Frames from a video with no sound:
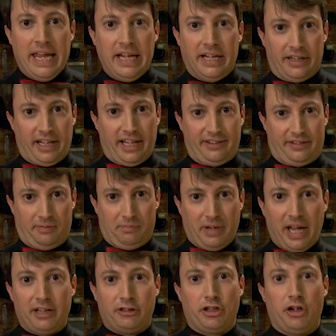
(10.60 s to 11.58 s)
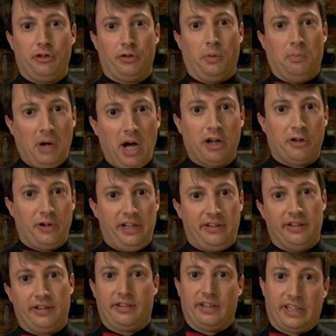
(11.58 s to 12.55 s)
Hey, can I get some nachos or
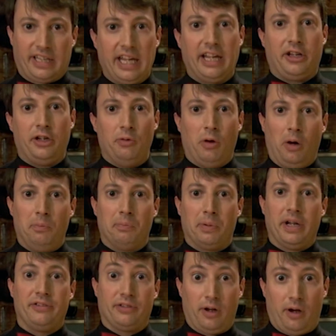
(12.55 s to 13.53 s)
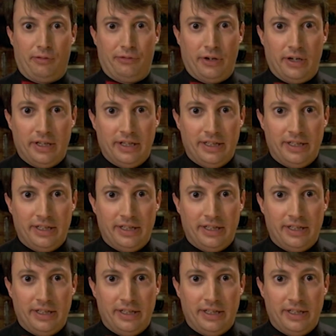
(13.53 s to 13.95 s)
margaritas to kick you hombres off?